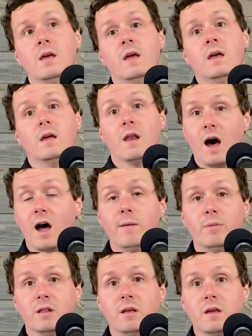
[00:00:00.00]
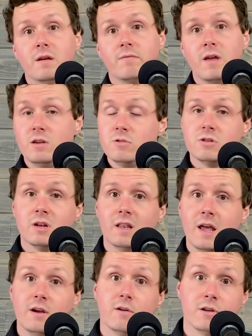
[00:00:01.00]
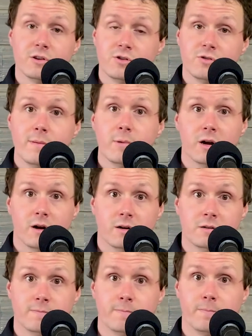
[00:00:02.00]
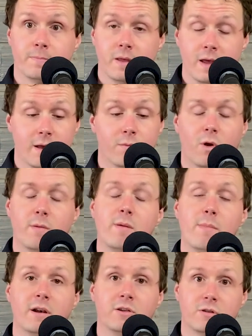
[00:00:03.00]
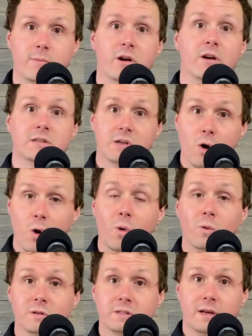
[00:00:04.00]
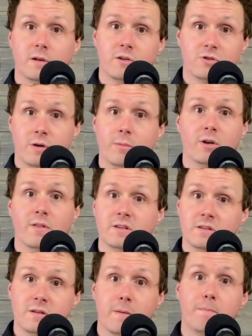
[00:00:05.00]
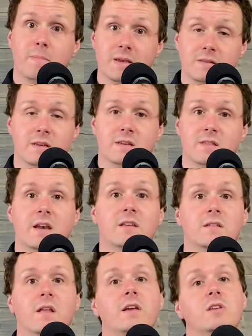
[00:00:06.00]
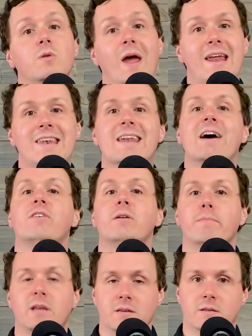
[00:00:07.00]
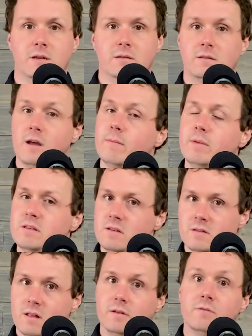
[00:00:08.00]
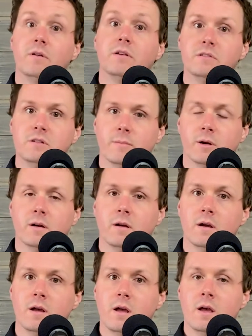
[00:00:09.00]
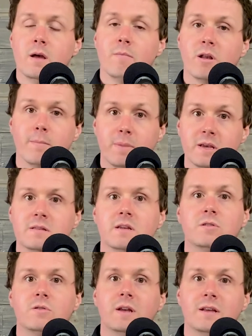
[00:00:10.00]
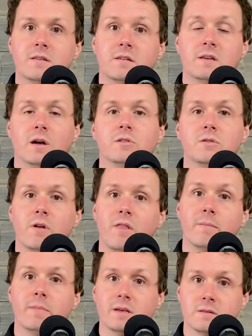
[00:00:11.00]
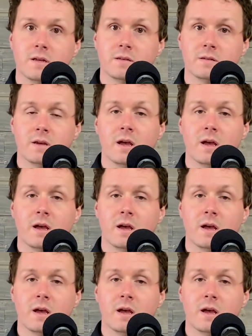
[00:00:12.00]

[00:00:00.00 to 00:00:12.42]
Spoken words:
And I believe that you should let your distributors, and what I mean by distributor is a wholesale distributor. This is a business that is selling to another business, not a business selling to a consumer, but a business who needs to sell to another business.